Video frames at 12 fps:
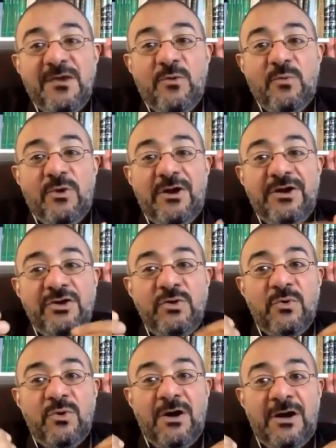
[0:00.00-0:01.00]
where you
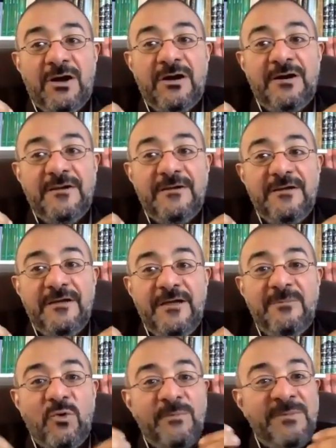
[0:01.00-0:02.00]
are a
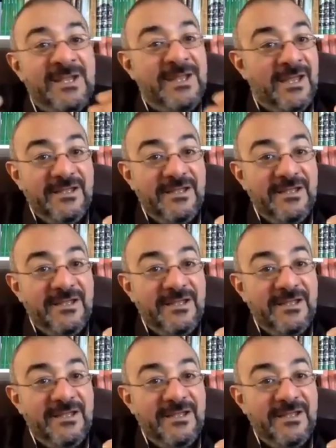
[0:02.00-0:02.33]
mu'mina.